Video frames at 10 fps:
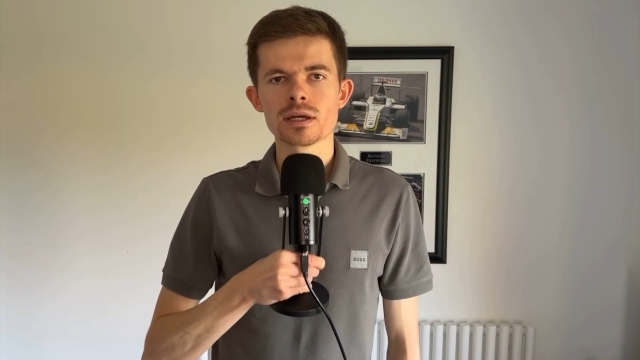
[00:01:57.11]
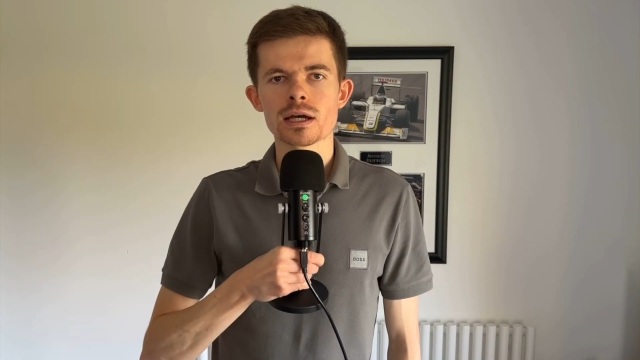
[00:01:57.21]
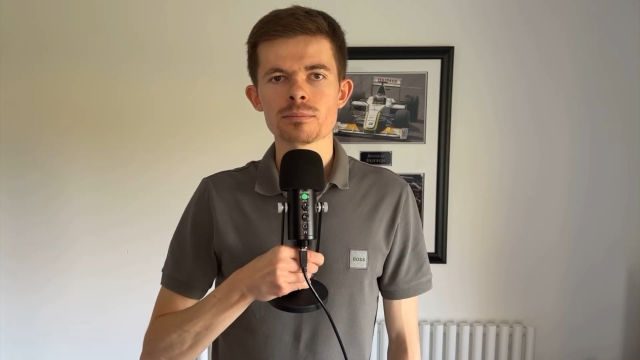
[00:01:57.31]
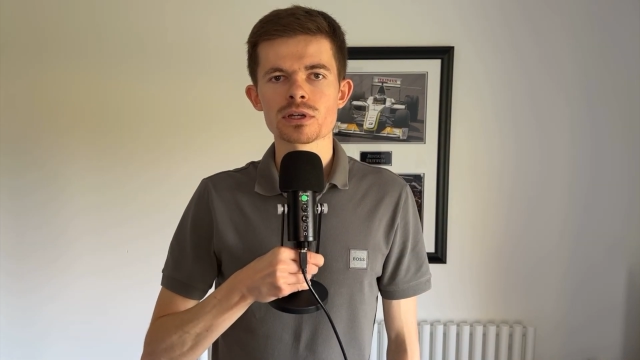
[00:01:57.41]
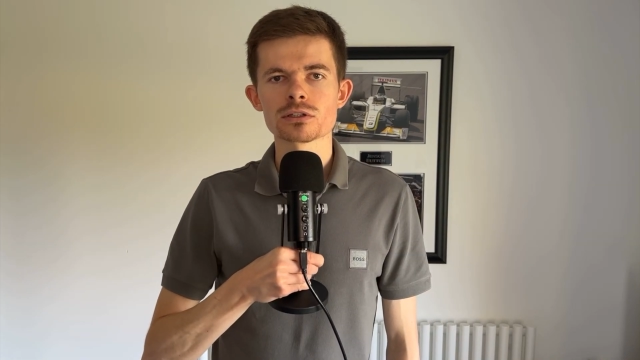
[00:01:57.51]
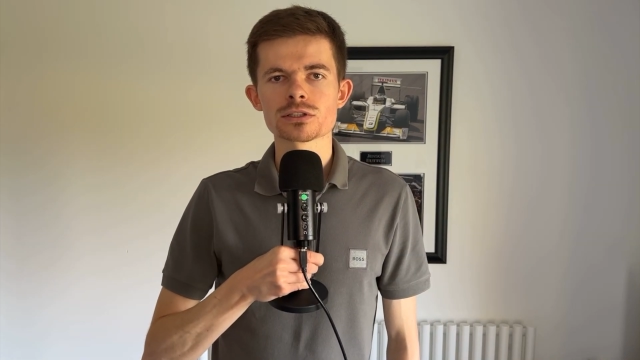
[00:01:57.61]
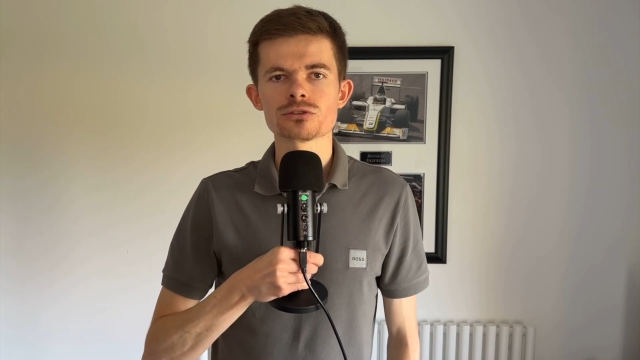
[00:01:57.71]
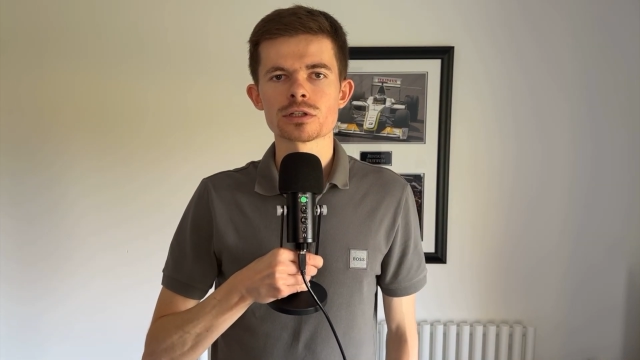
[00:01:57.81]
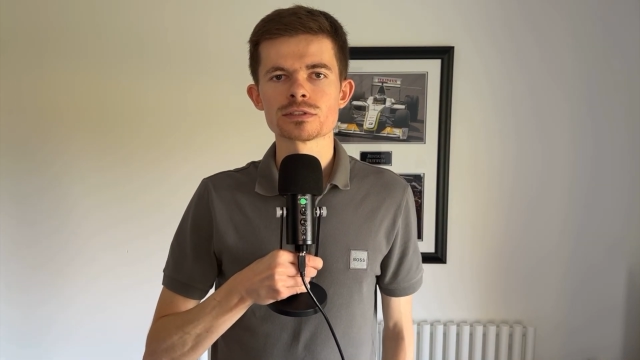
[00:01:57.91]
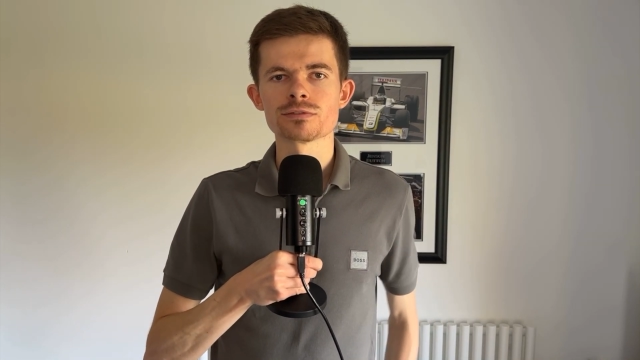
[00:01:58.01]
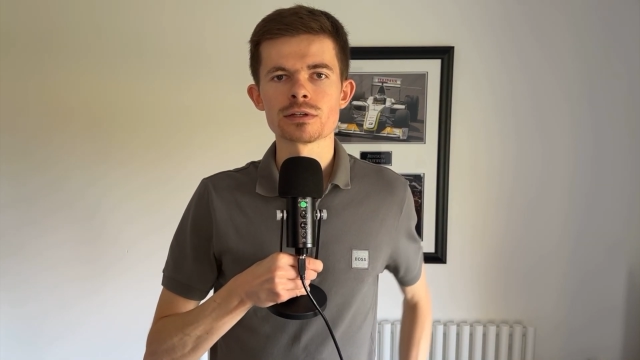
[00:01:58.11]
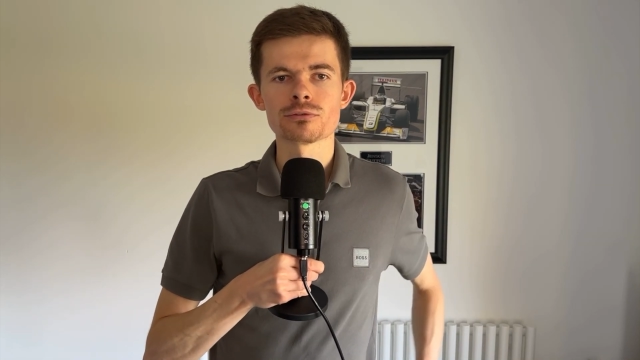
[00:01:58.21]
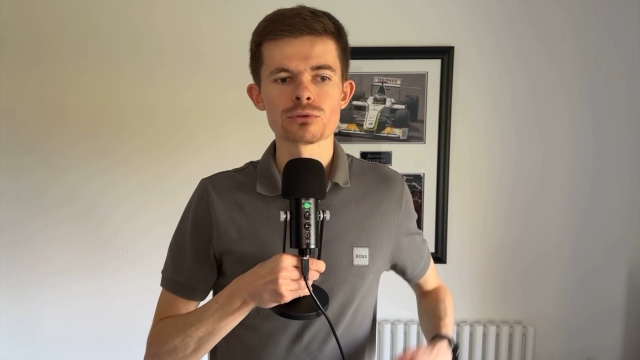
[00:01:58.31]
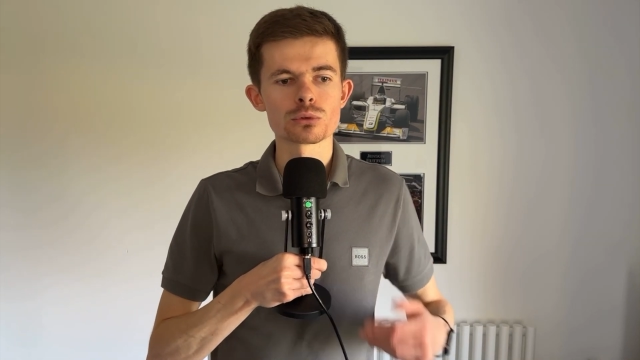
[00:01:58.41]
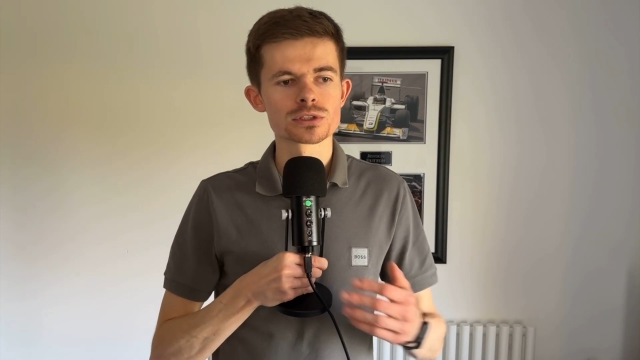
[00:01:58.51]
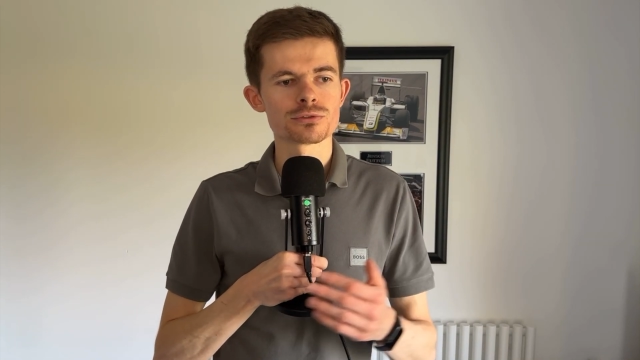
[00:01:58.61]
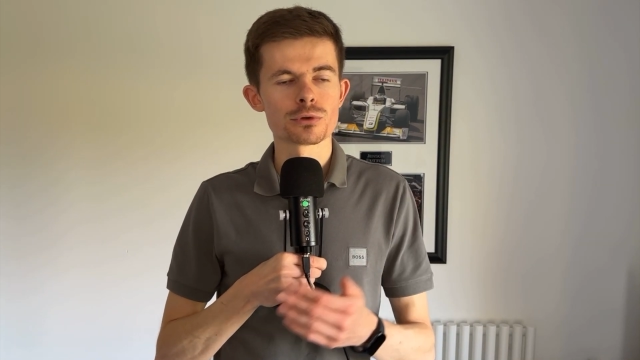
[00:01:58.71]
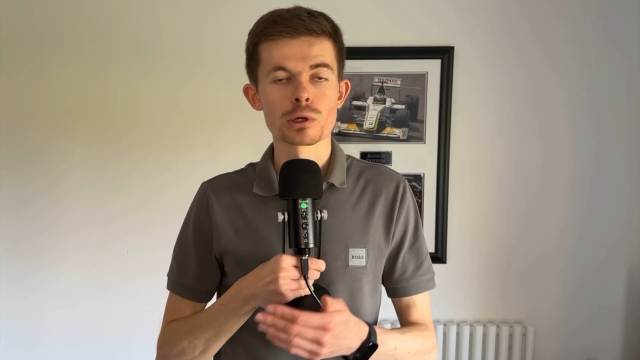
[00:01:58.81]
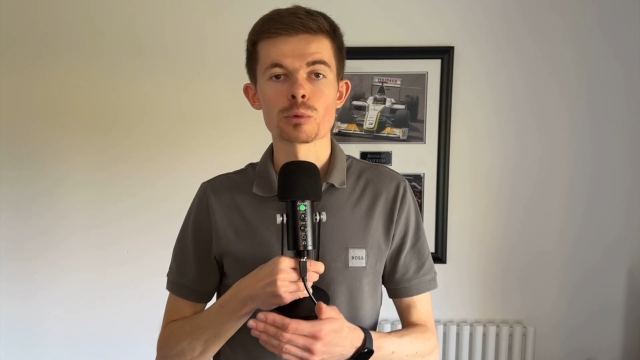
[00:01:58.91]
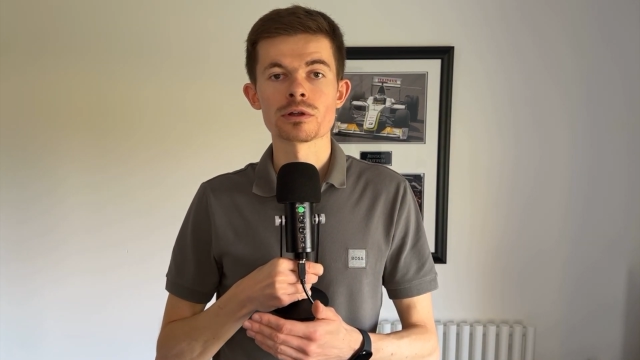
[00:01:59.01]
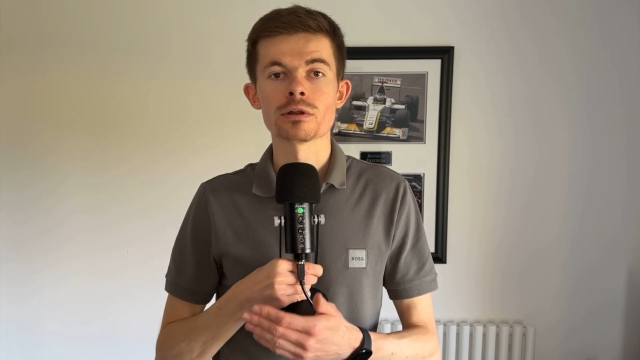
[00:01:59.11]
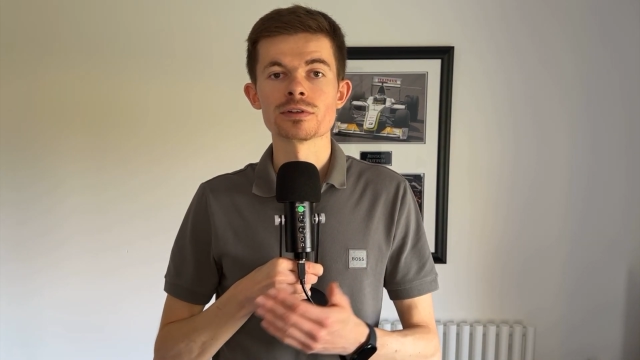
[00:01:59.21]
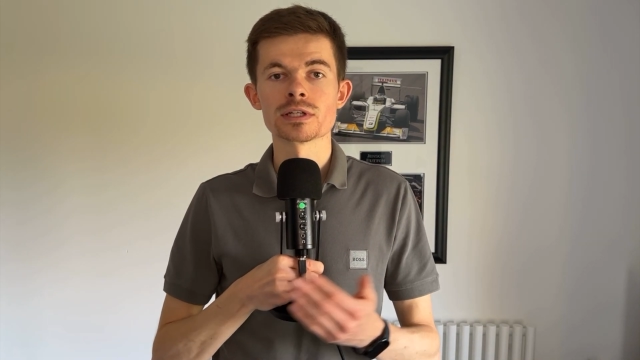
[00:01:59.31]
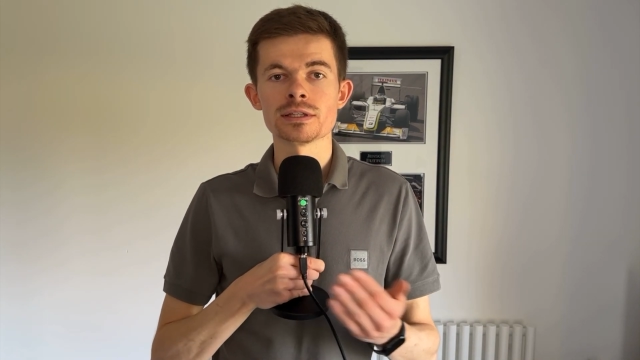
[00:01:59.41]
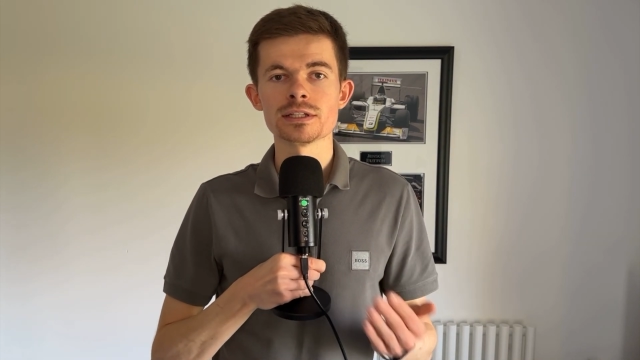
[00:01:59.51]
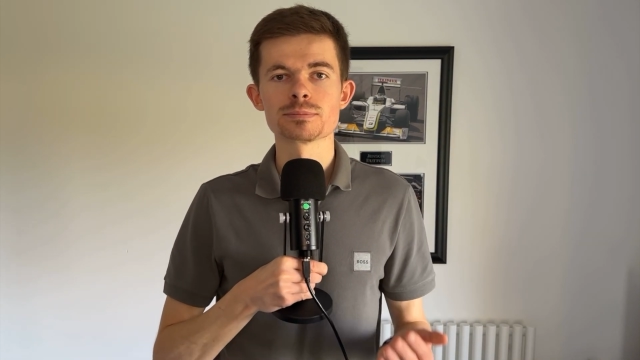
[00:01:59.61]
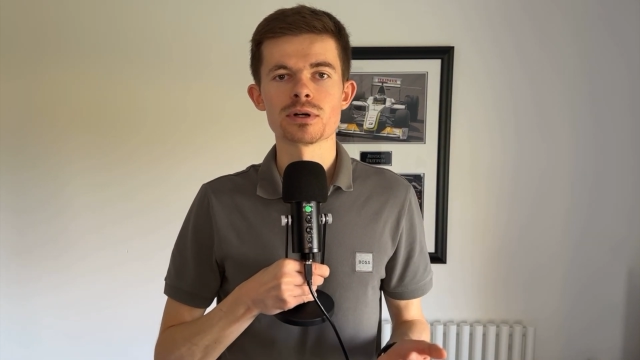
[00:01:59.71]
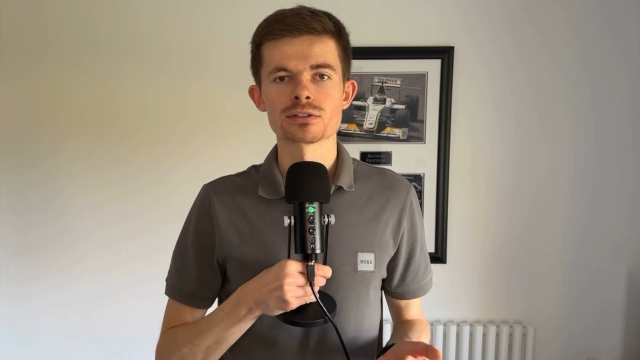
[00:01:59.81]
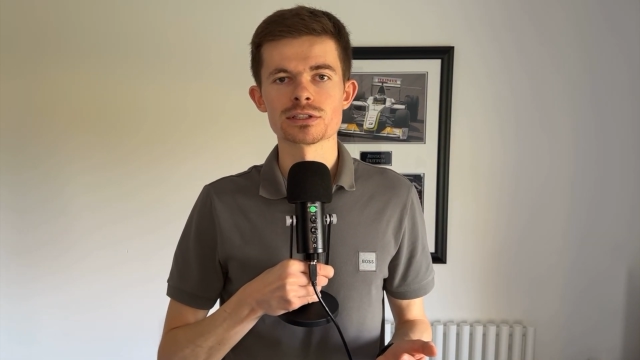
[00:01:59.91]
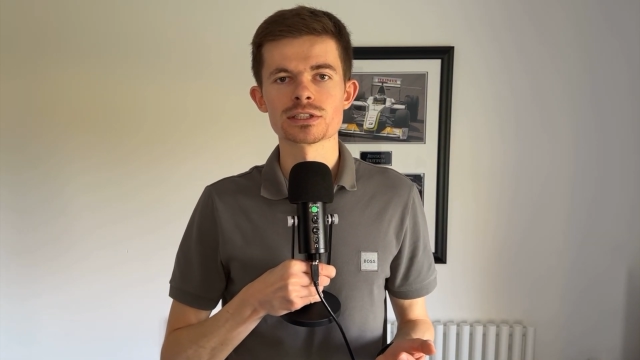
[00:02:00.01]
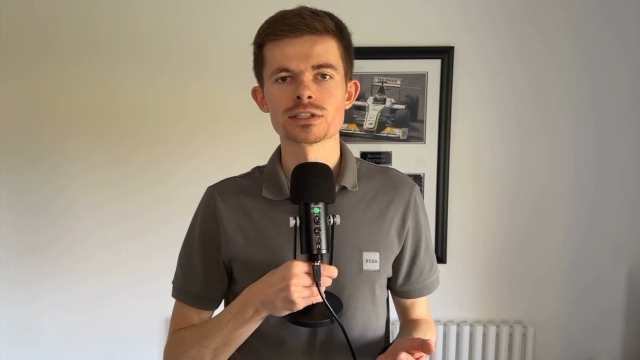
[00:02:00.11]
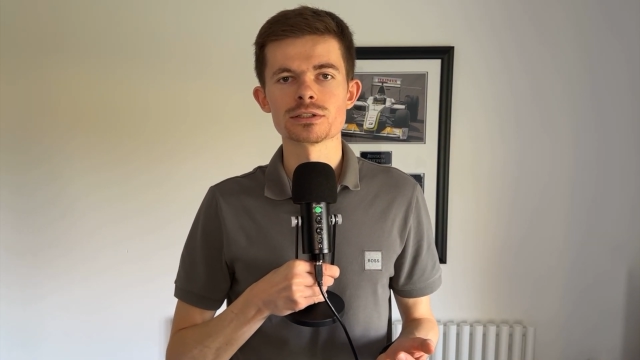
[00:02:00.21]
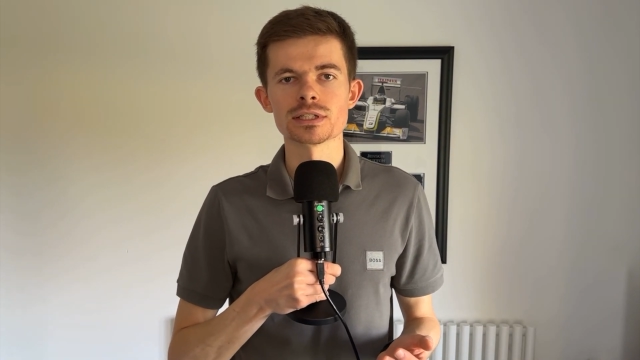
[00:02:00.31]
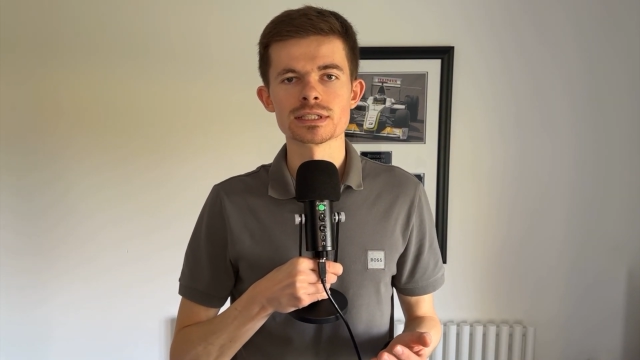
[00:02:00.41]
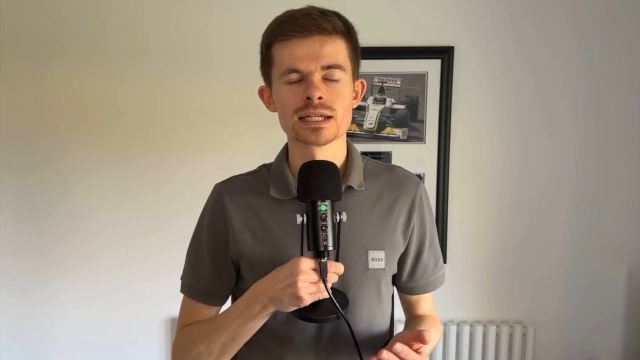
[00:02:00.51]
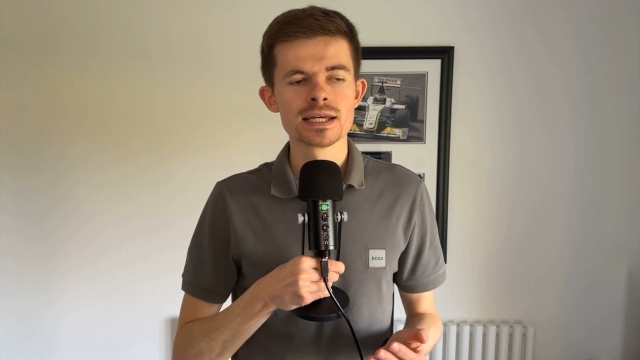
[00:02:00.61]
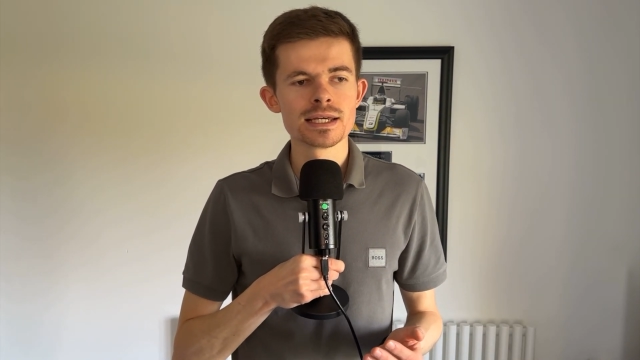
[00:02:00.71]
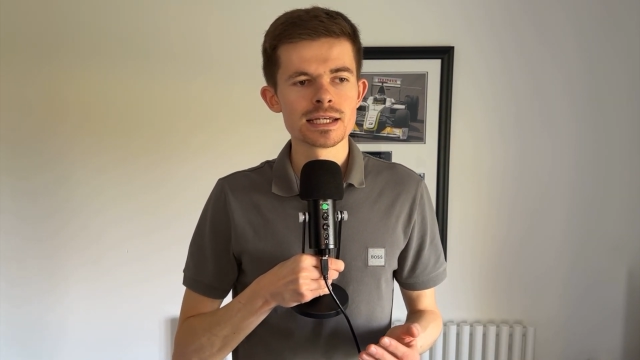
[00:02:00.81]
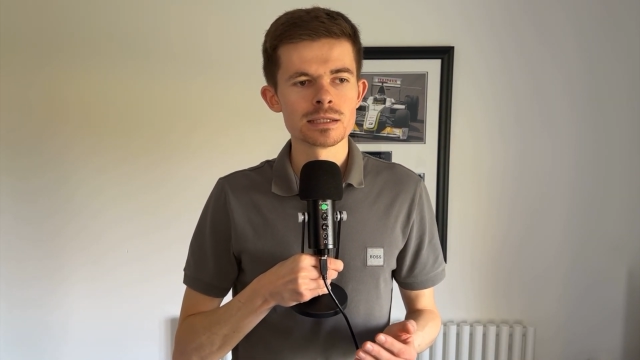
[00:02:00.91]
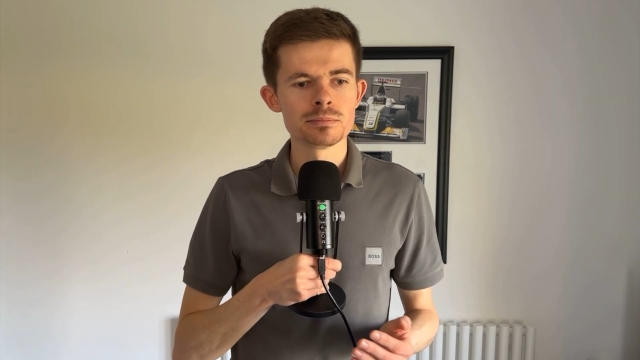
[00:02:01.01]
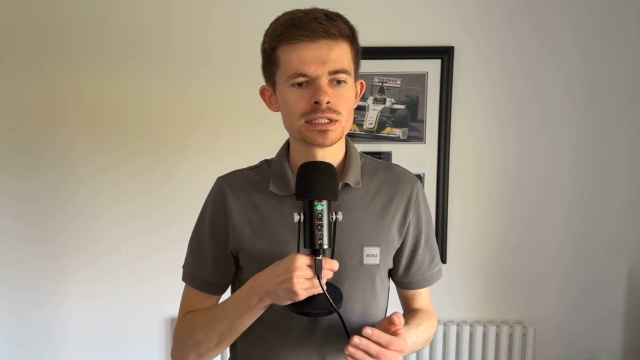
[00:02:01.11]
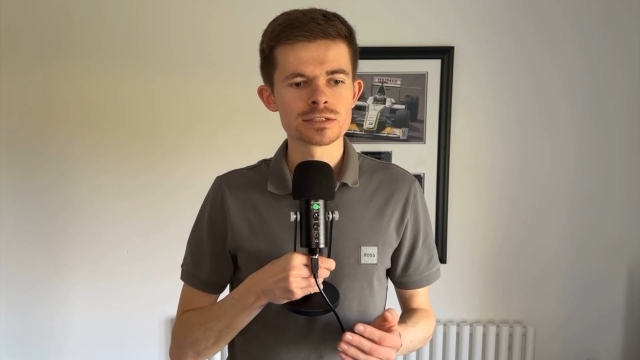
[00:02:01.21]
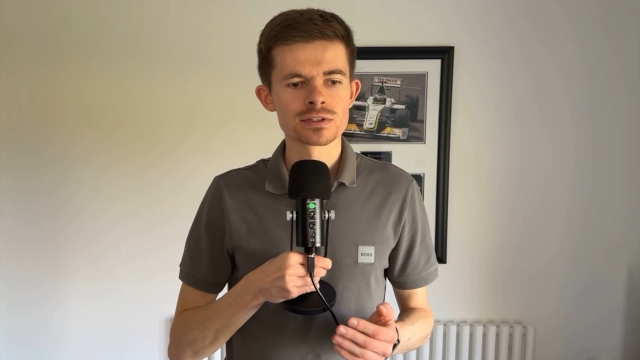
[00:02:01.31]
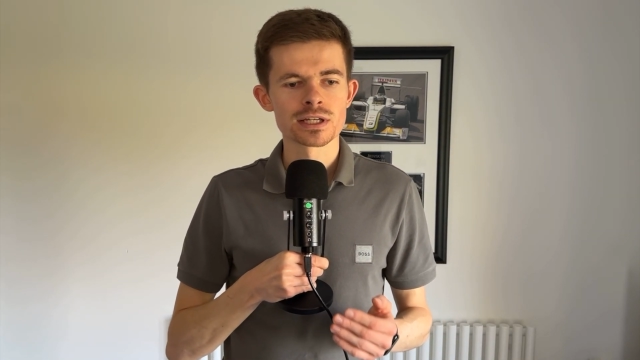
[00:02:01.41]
And because the drivers are then forced to follow one another in this part of the circuit, it means that they